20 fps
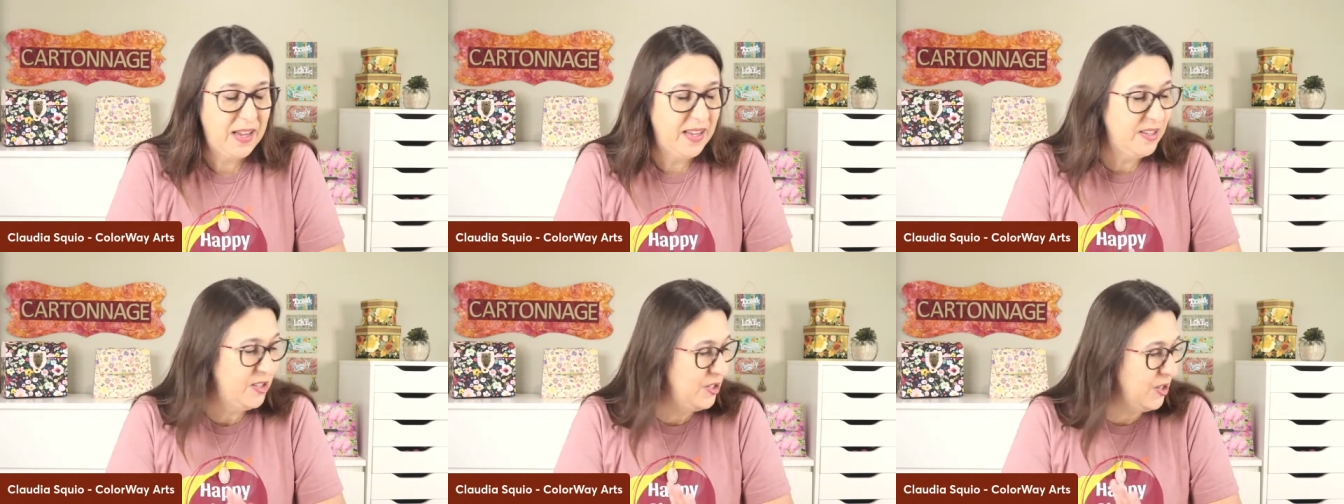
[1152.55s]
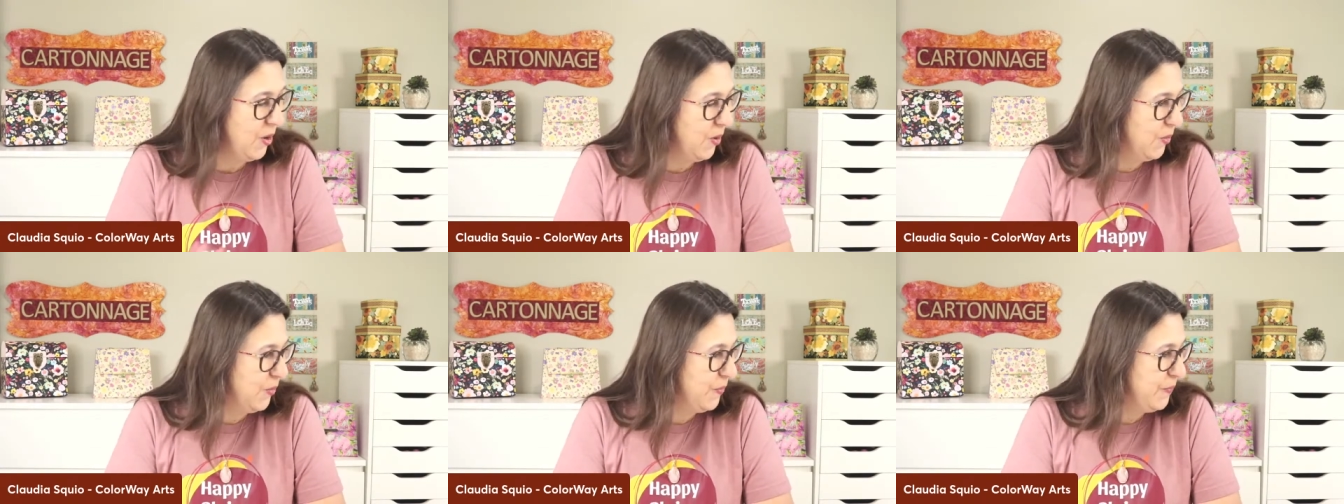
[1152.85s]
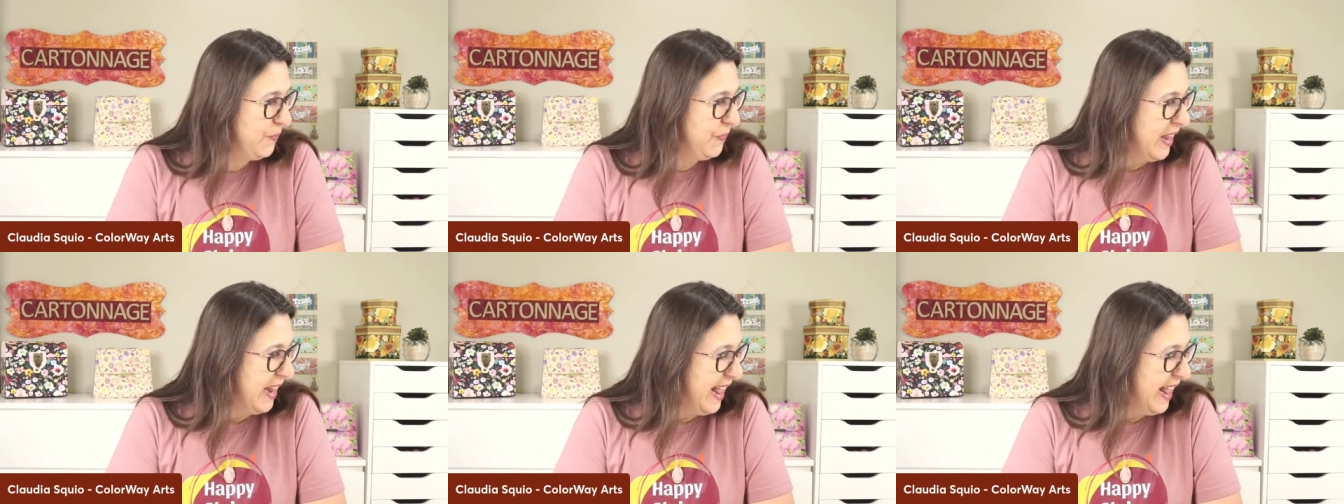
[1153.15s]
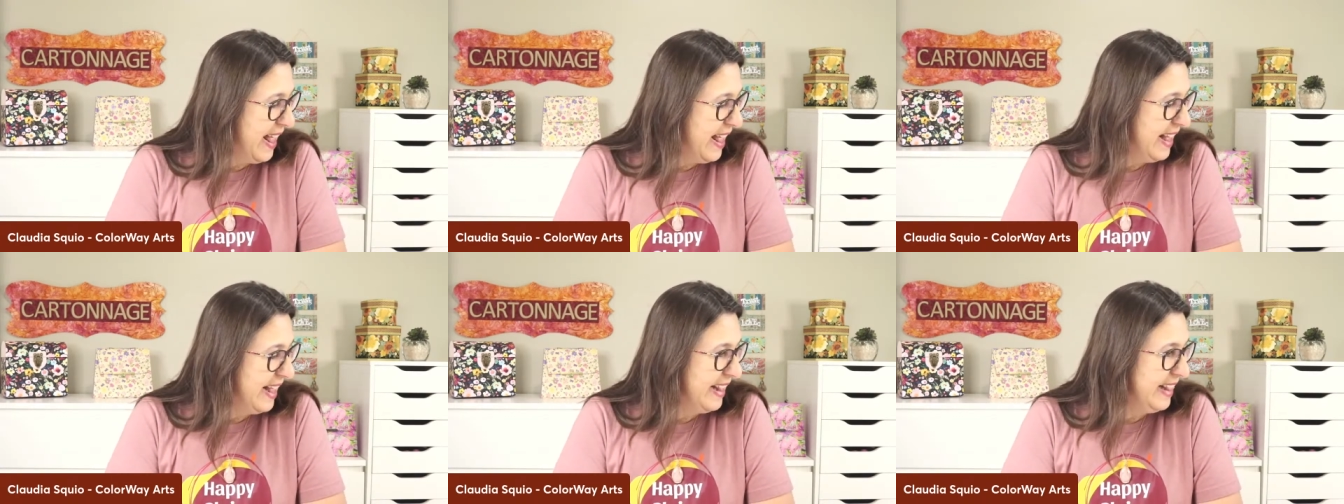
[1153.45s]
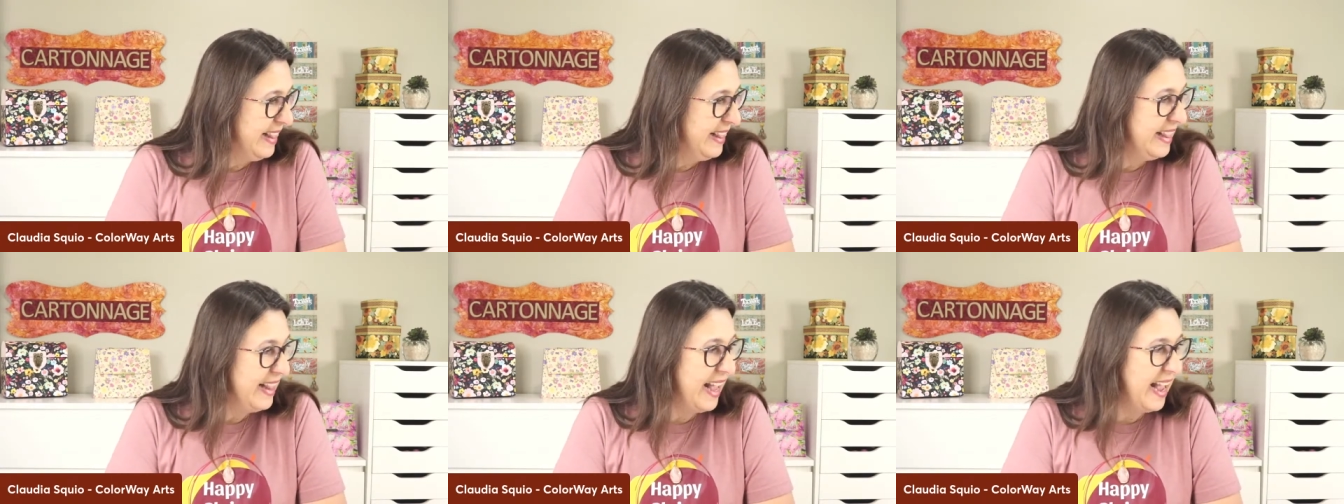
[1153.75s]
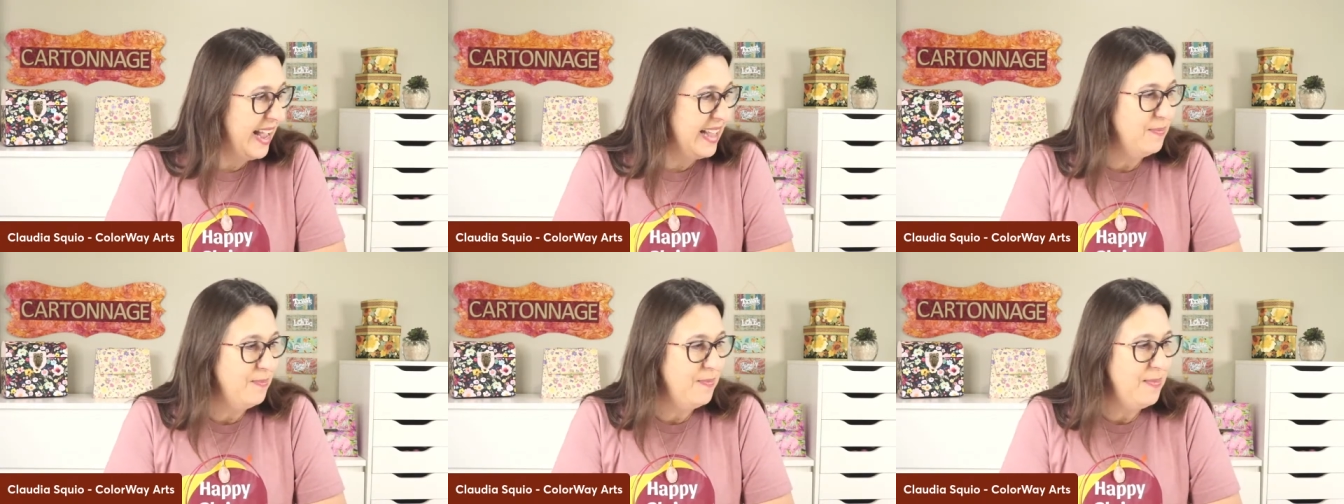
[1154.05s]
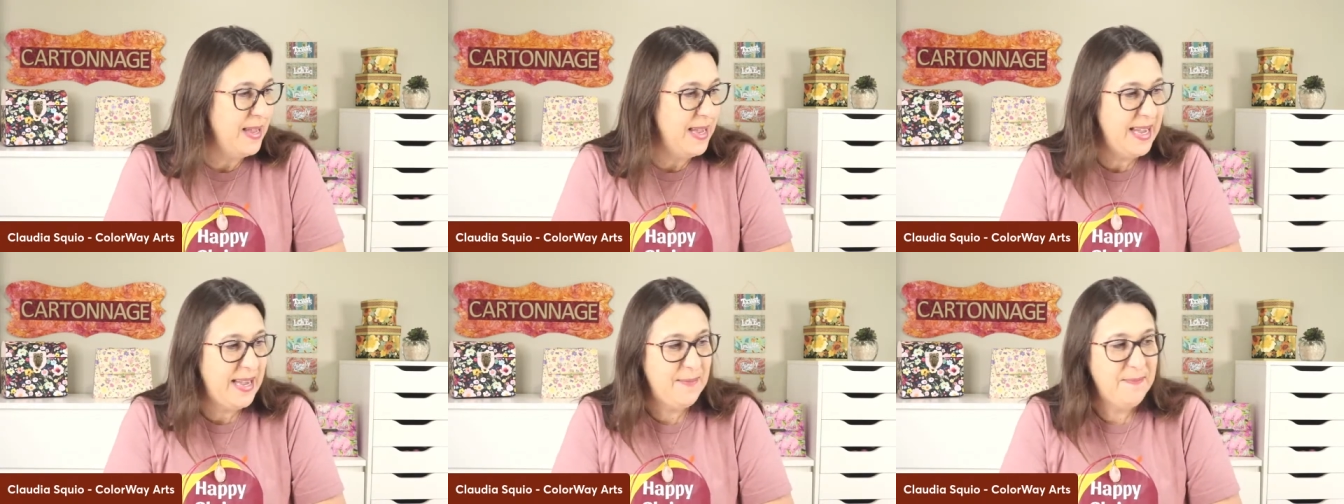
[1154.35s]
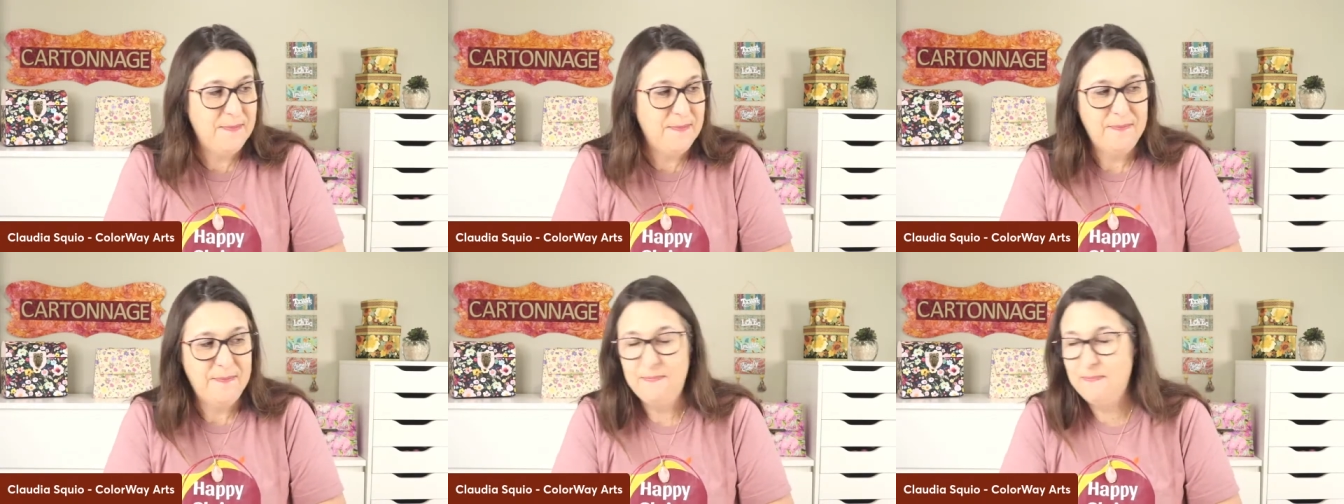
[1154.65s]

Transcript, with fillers: So let me,